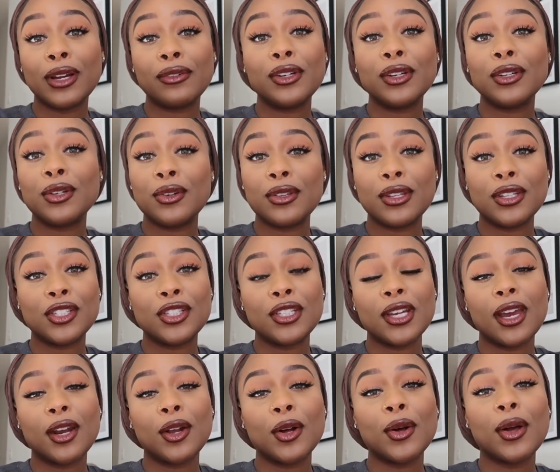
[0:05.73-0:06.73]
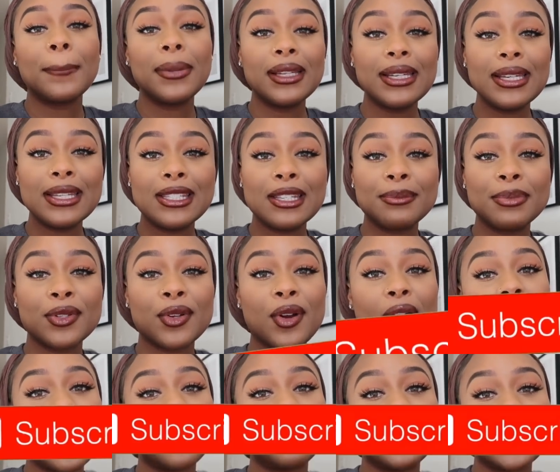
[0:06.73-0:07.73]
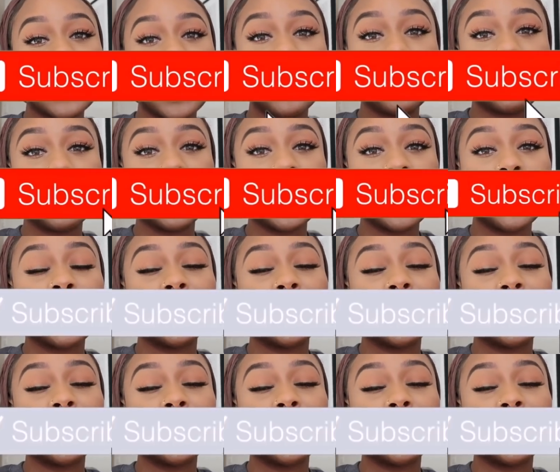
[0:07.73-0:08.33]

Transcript: if you're new to this channel, please subscribe down below.